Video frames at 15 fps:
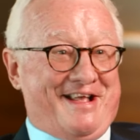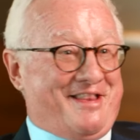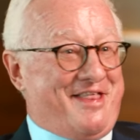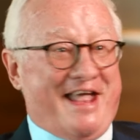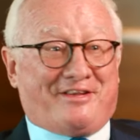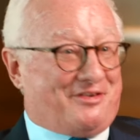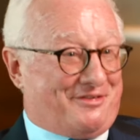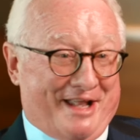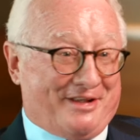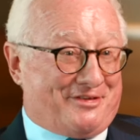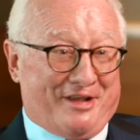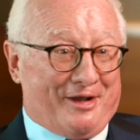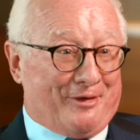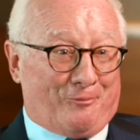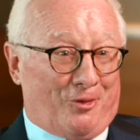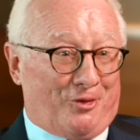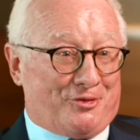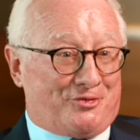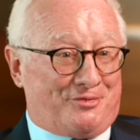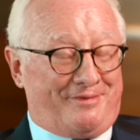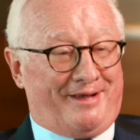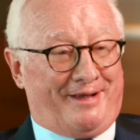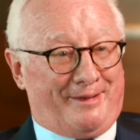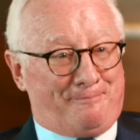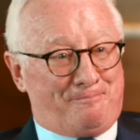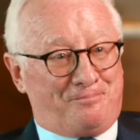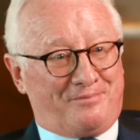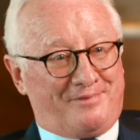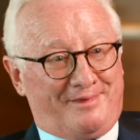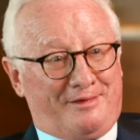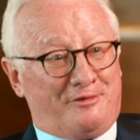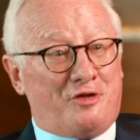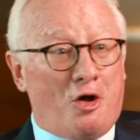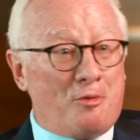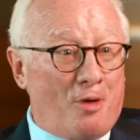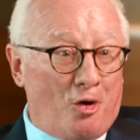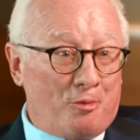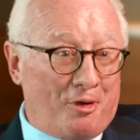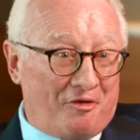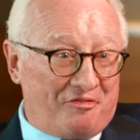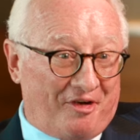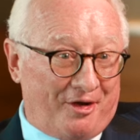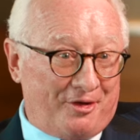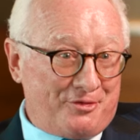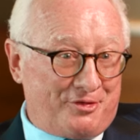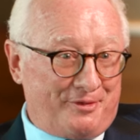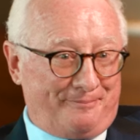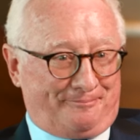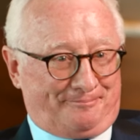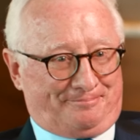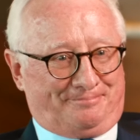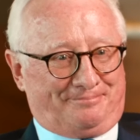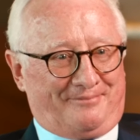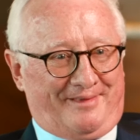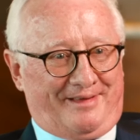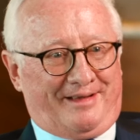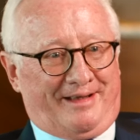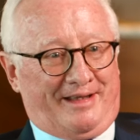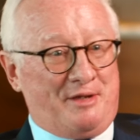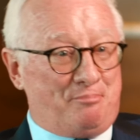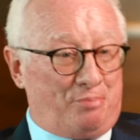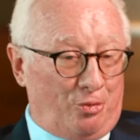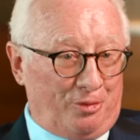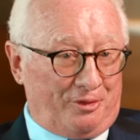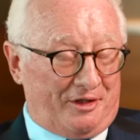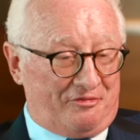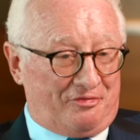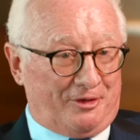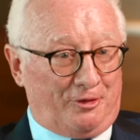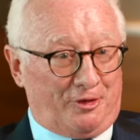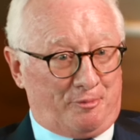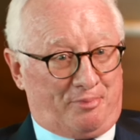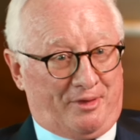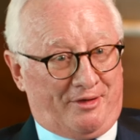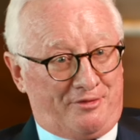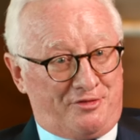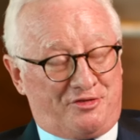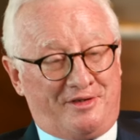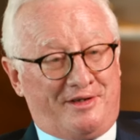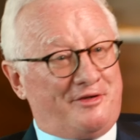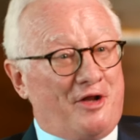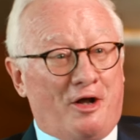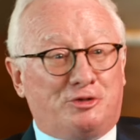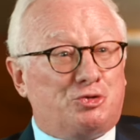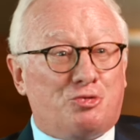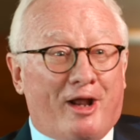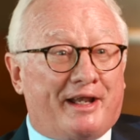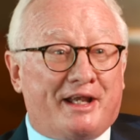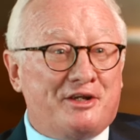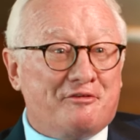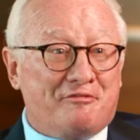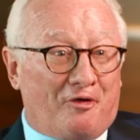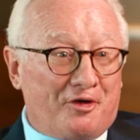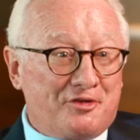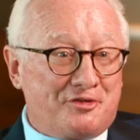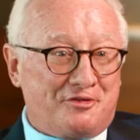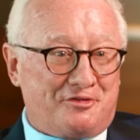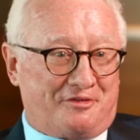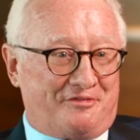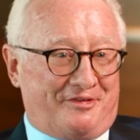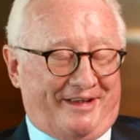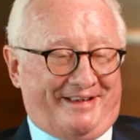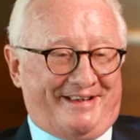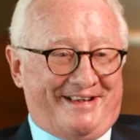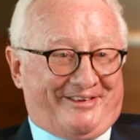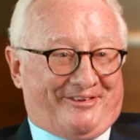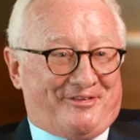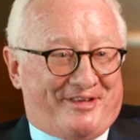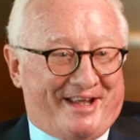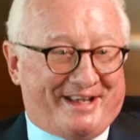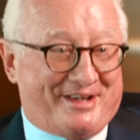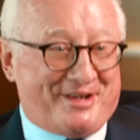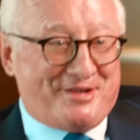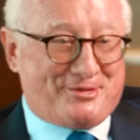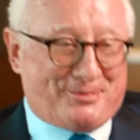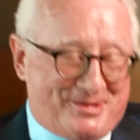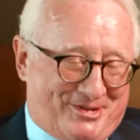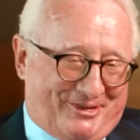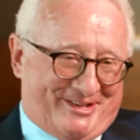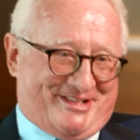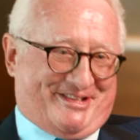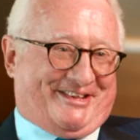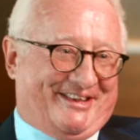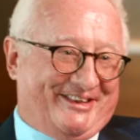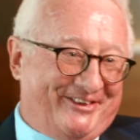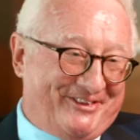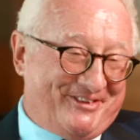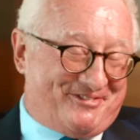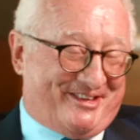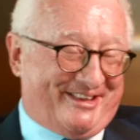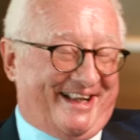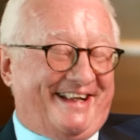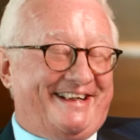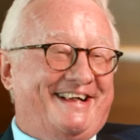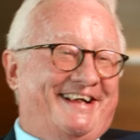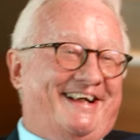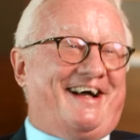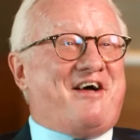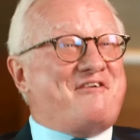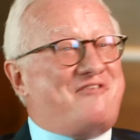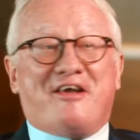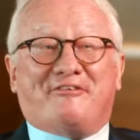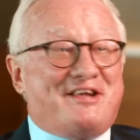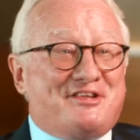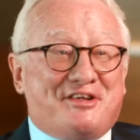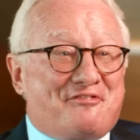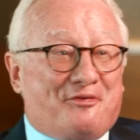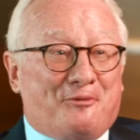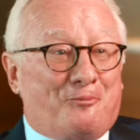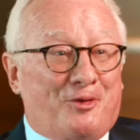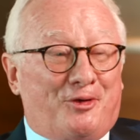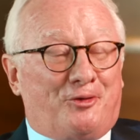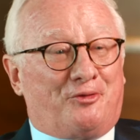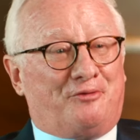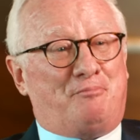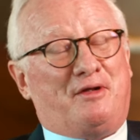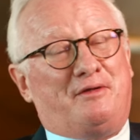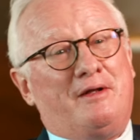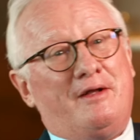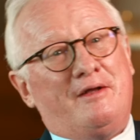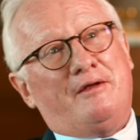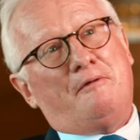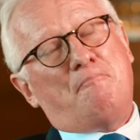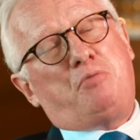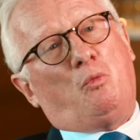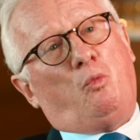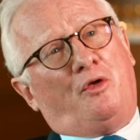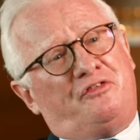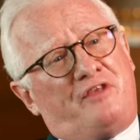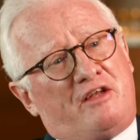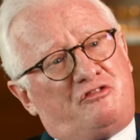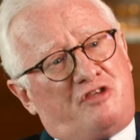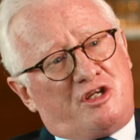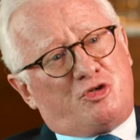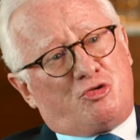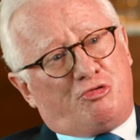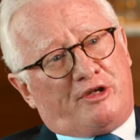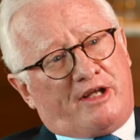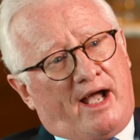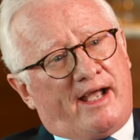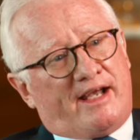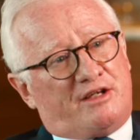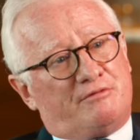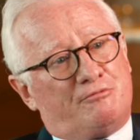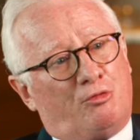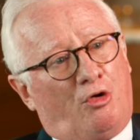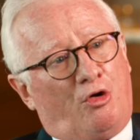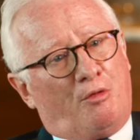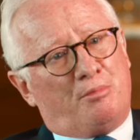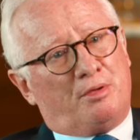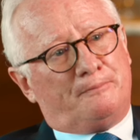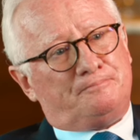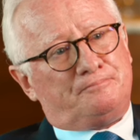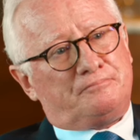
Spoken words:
That's how it was. No mobile phones, importantly for a lot of parents, no tracking devices of their kids, which I see a lot of today. Very different world. But what that did create, Rob,